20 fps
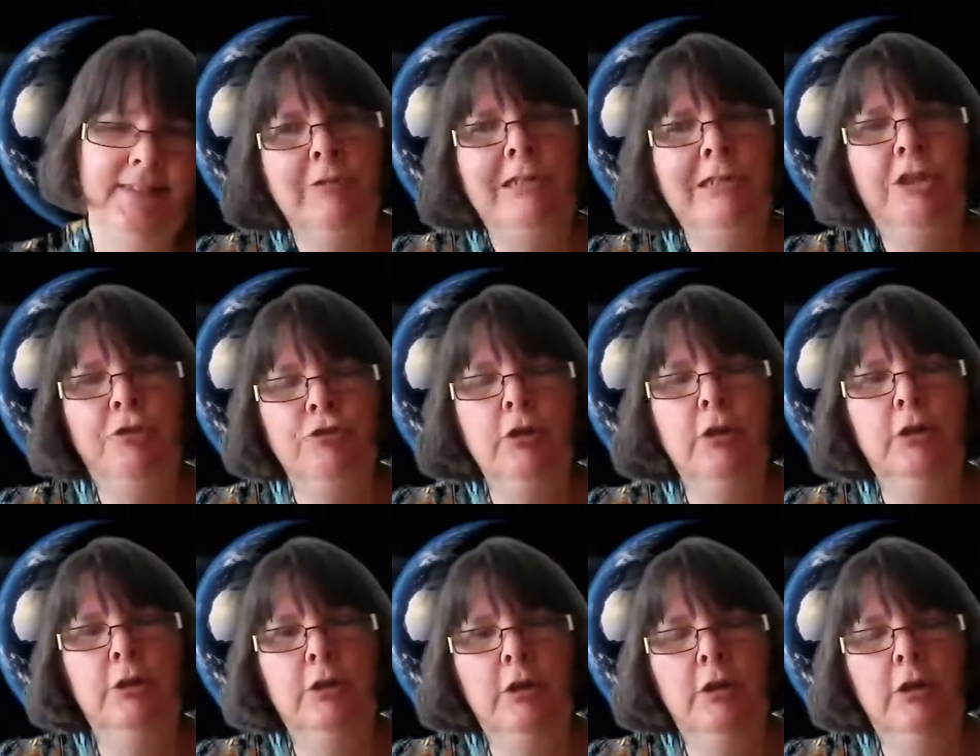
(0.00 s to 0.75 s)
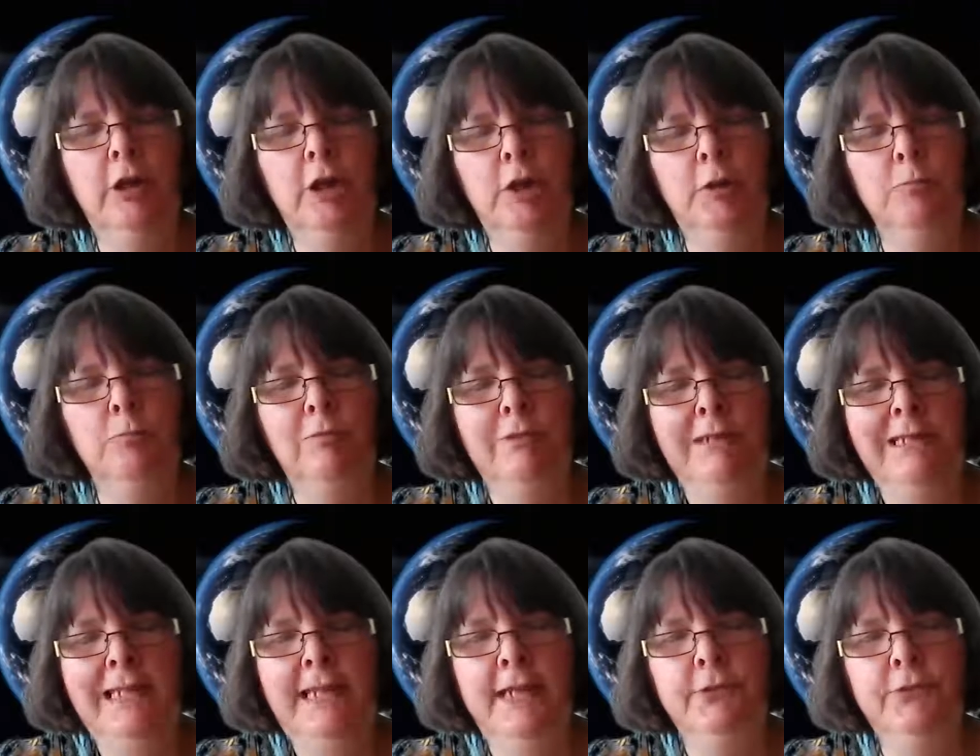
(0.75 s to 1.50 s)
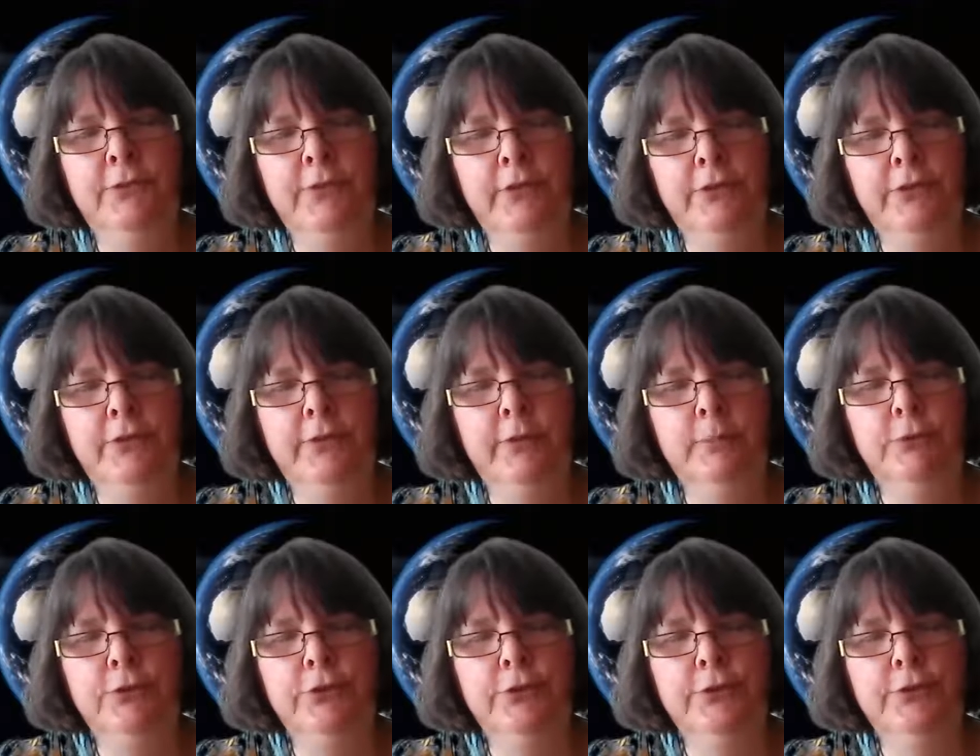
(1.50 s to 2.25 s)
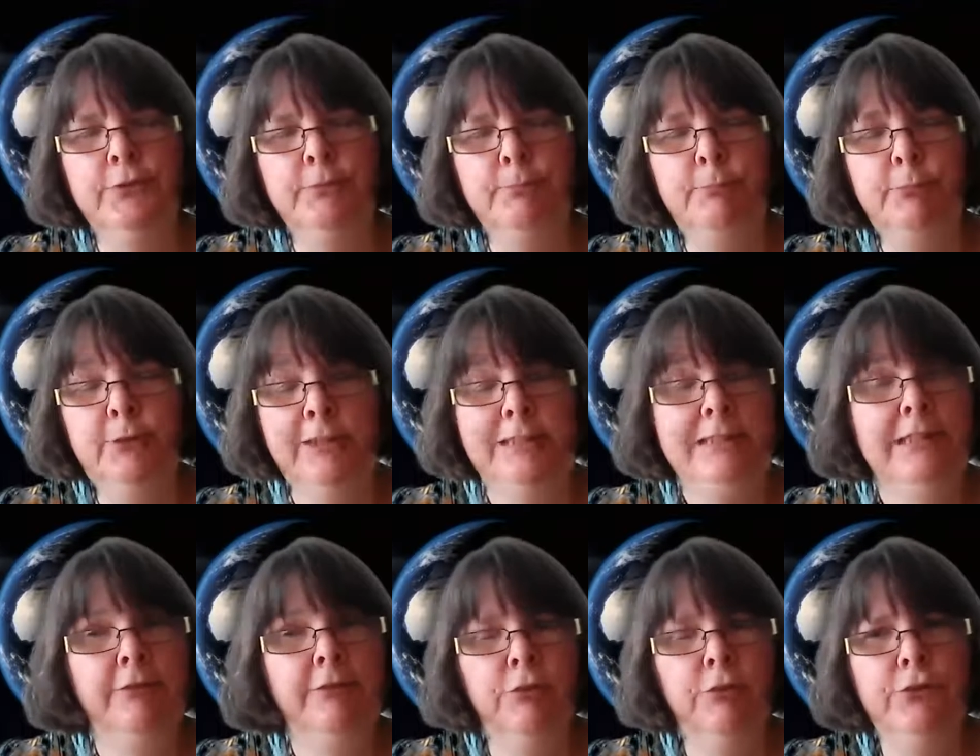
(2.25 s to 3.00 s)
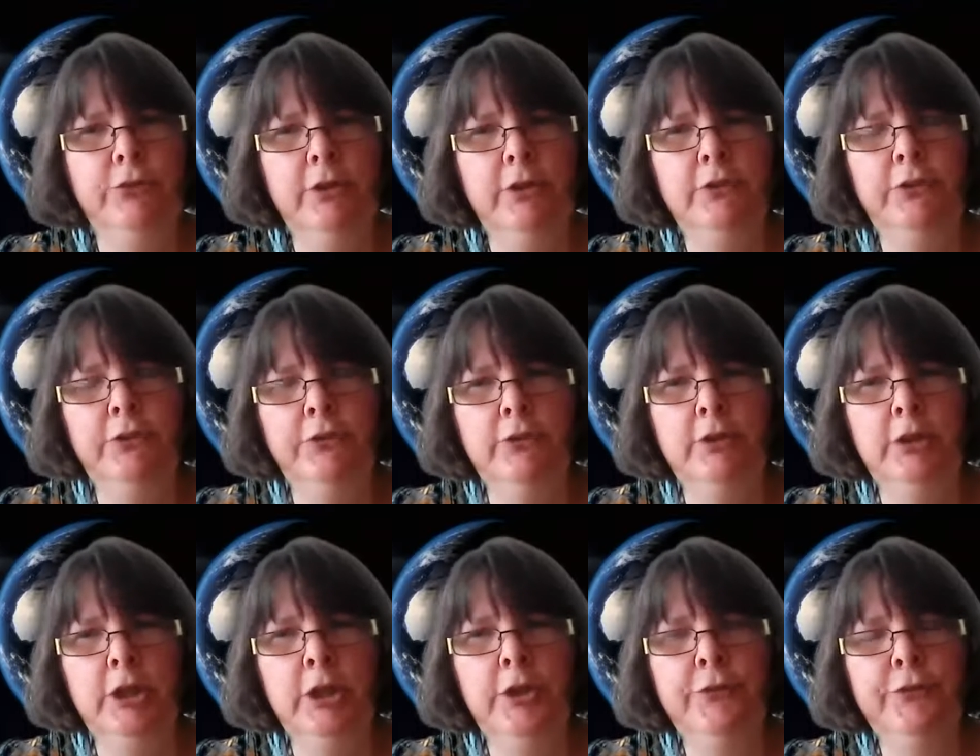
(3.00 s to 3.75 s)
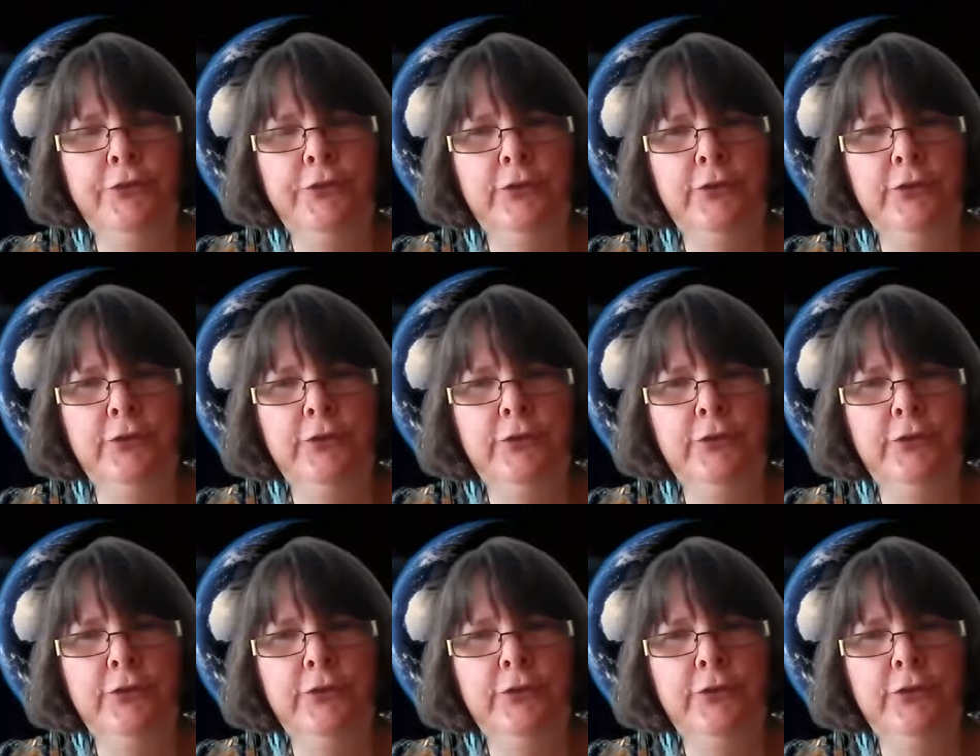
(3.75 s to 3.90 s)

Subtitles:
really trying to relax that assumption, particularly through studies of the Earth.